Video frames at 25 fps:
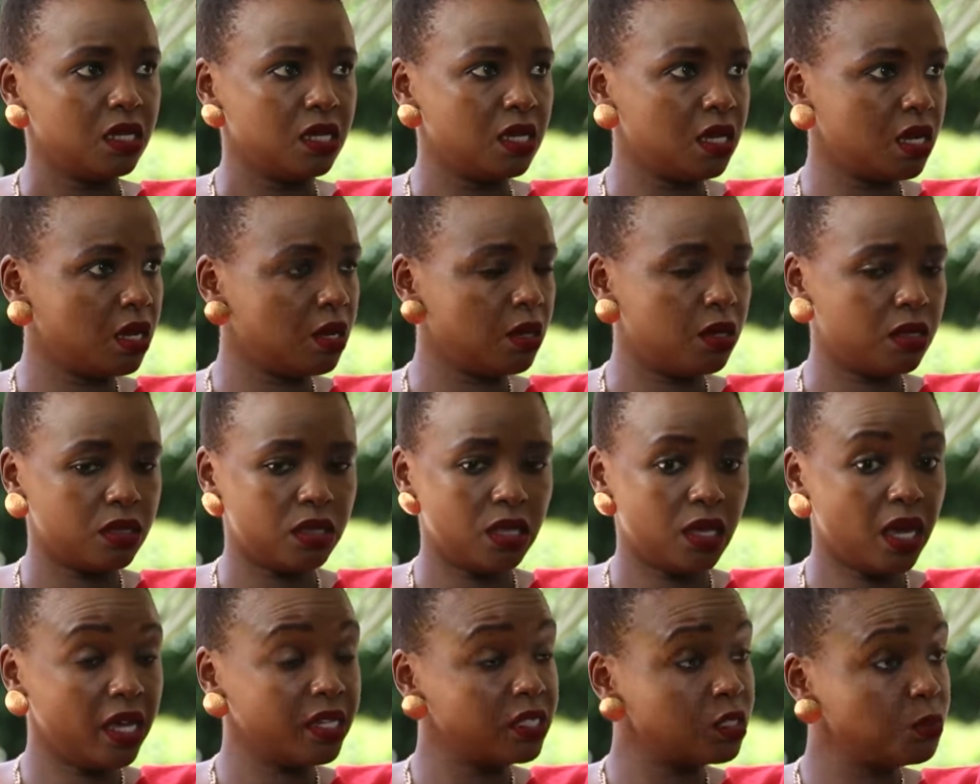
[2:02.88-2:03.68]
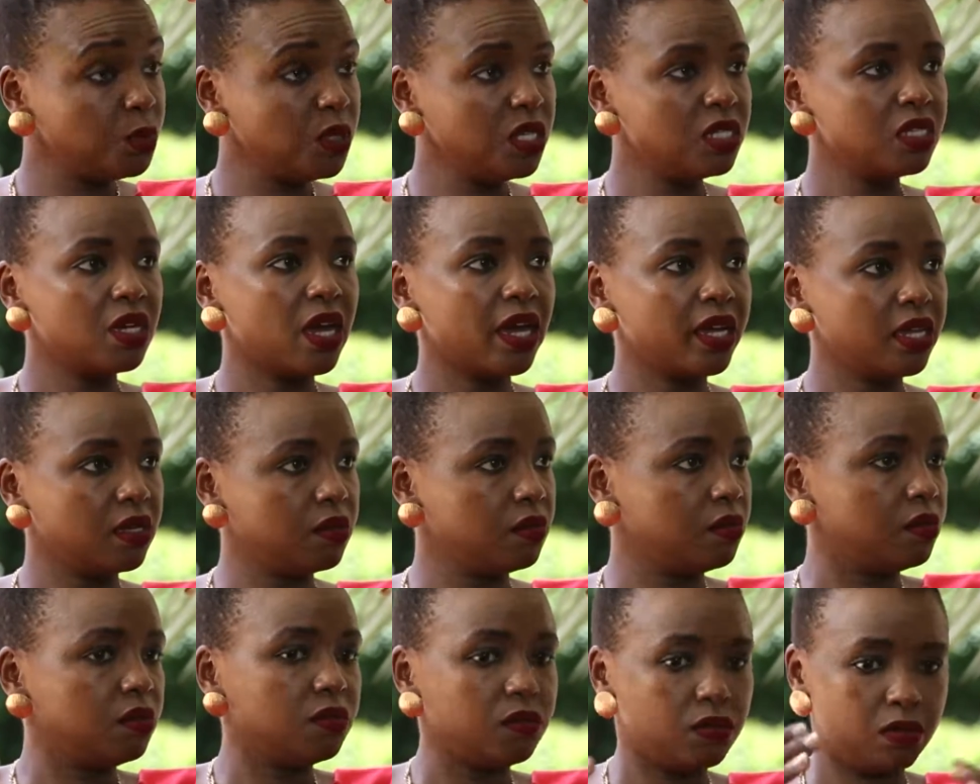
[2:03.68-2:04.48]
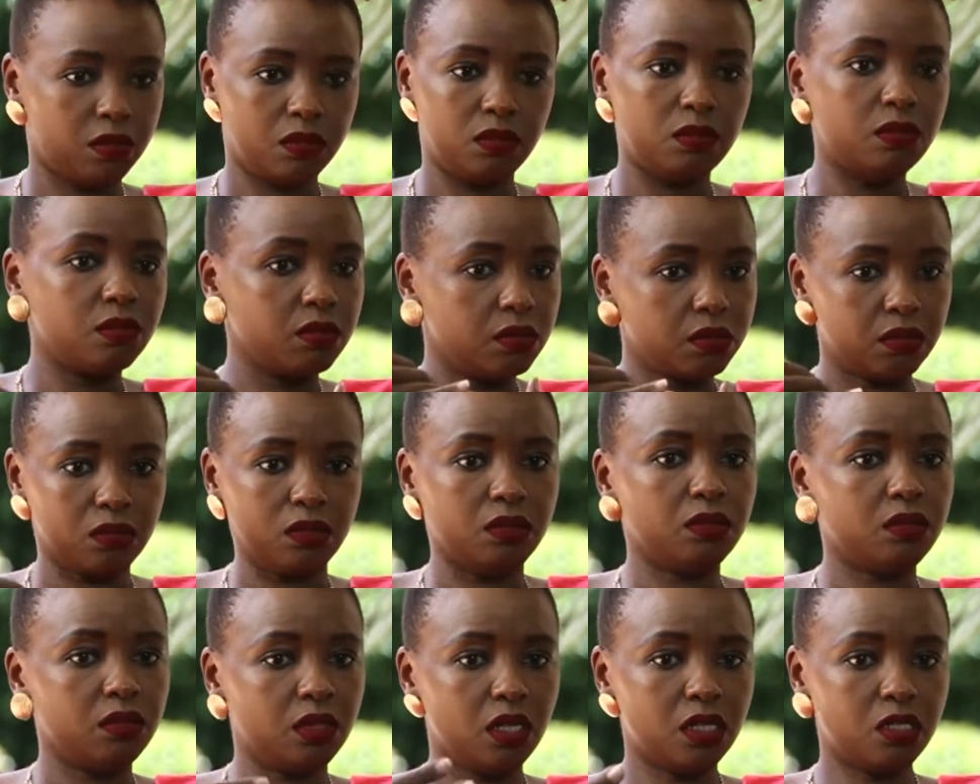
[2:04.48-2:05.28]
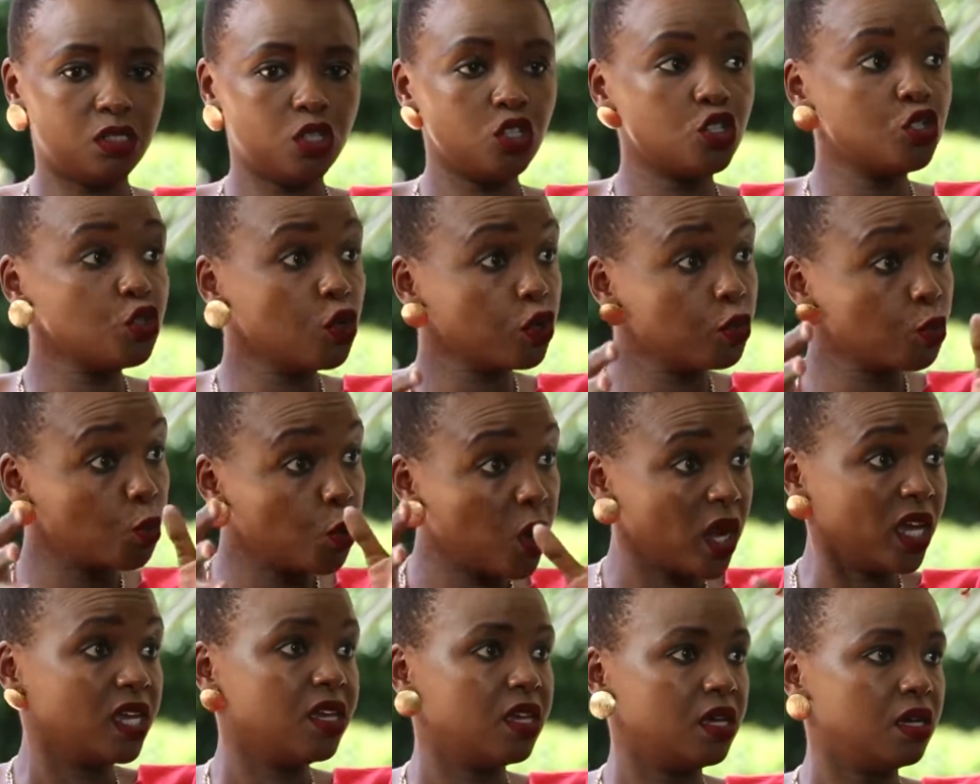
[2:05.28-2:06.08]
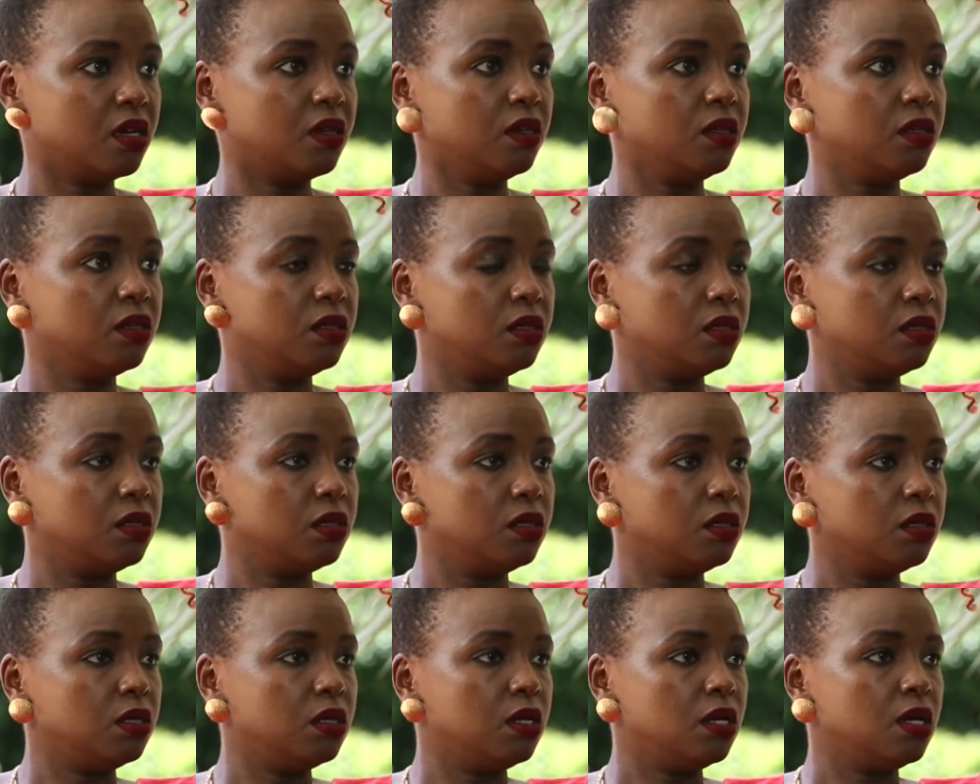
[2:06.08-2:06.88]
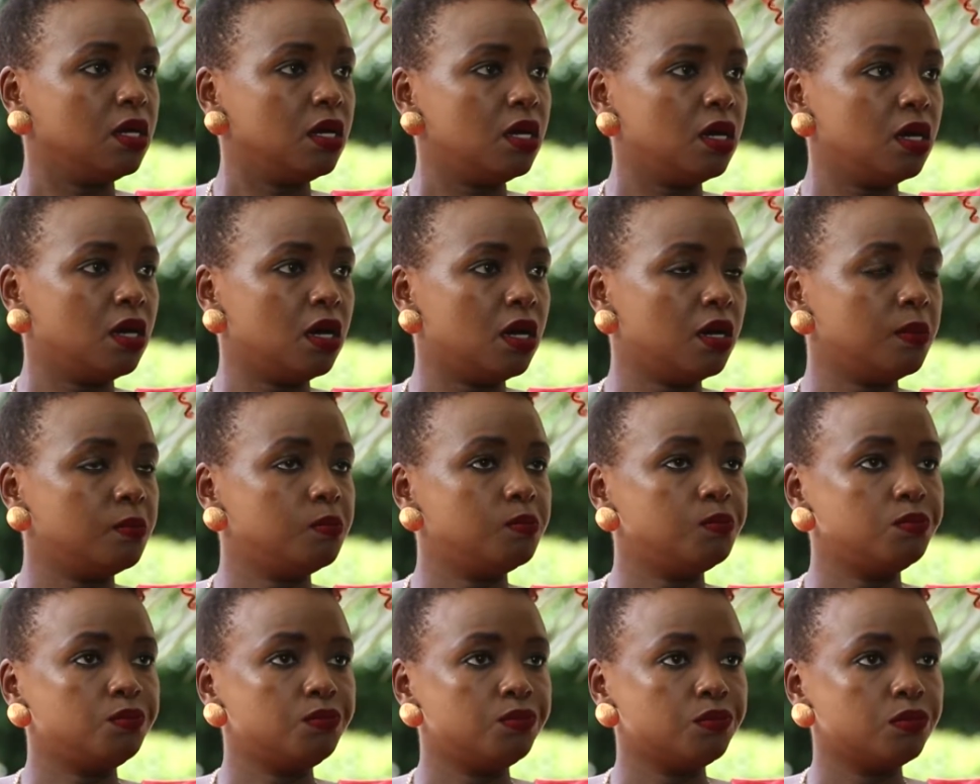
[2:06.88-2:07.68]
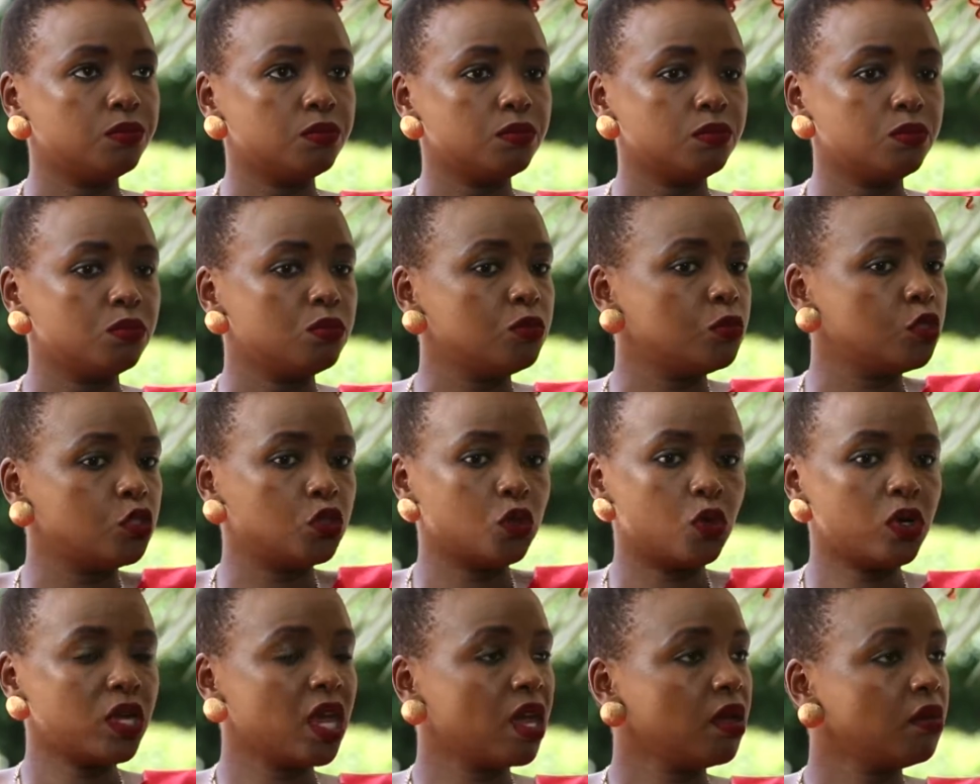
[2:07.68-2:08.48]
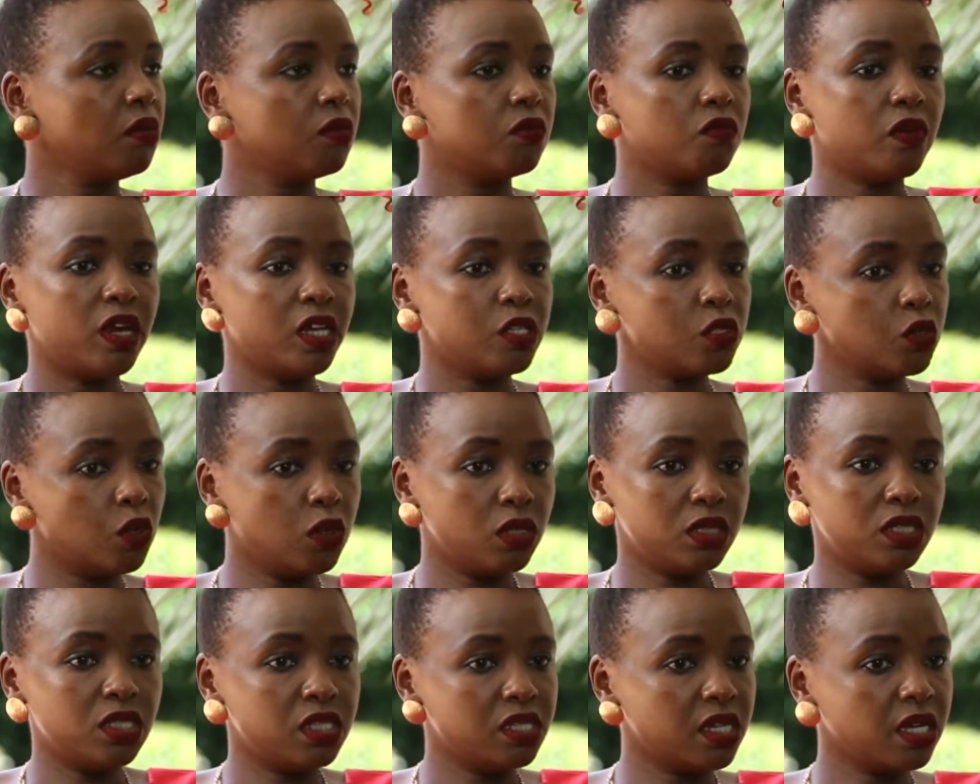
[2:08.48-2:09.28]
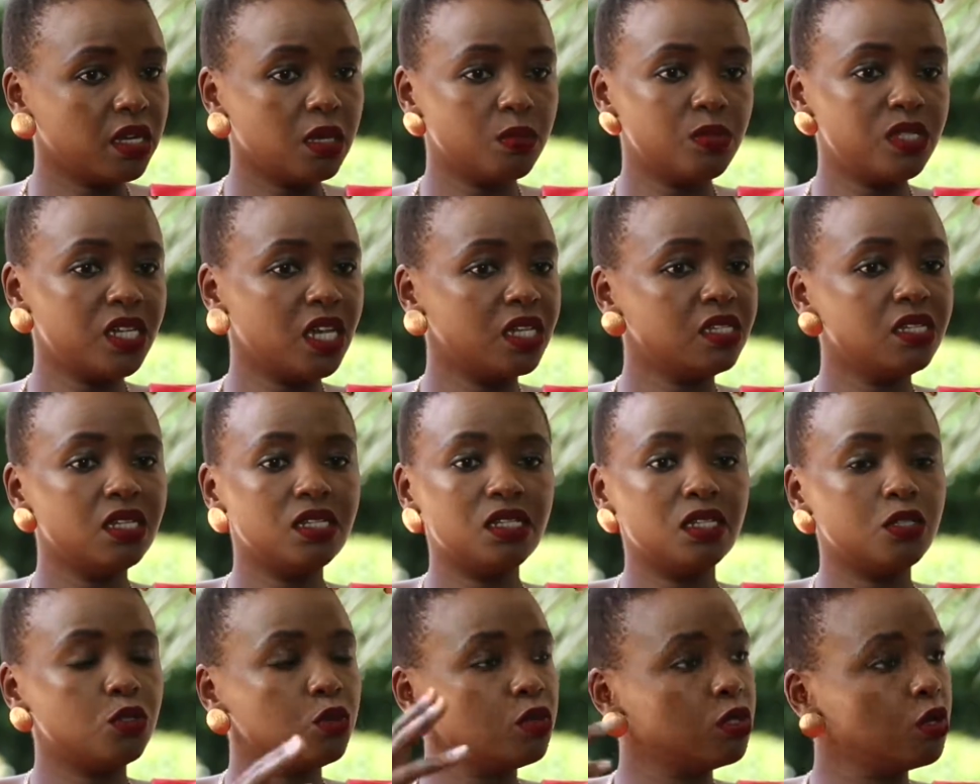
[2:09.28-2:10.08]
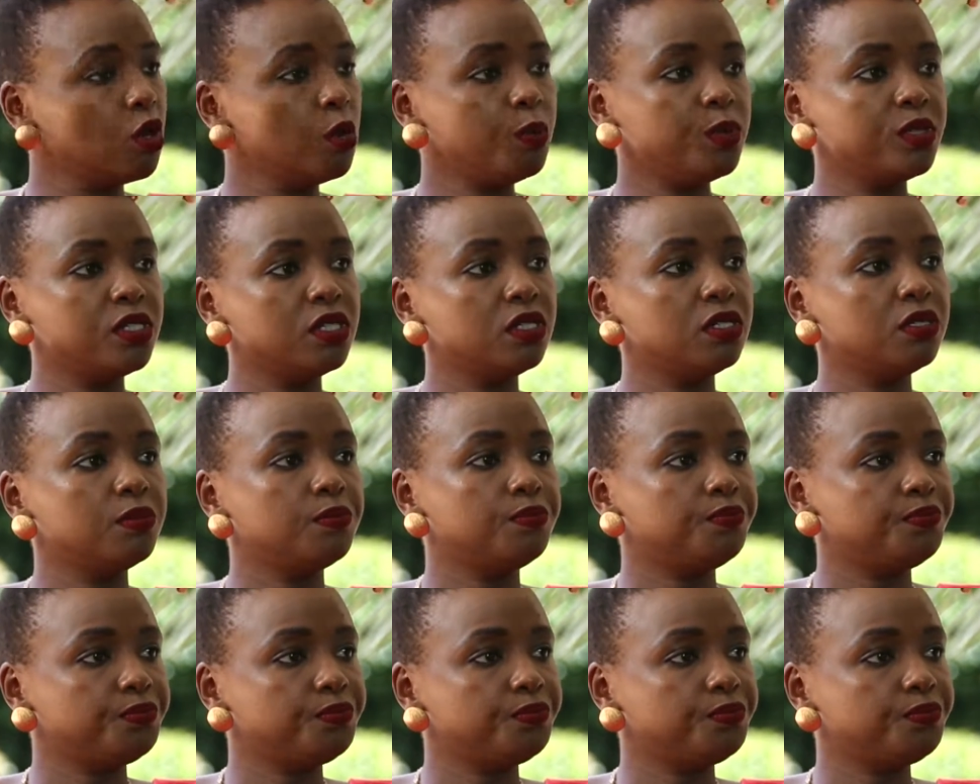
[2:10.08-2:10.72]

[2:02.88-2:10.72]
uh, the ends meet. I, it's just not. It's working. just not working. Yeah. Um, so okay, write all the circumstances and do the opposite.